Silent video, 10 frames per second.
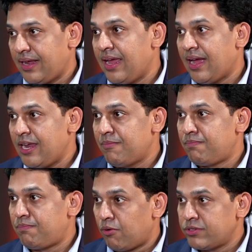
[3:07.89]
AI
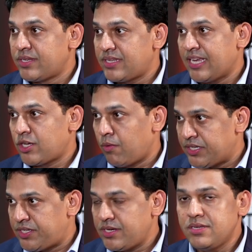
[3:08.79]
poses as
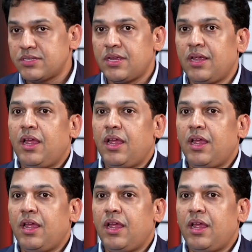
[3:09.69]
questions,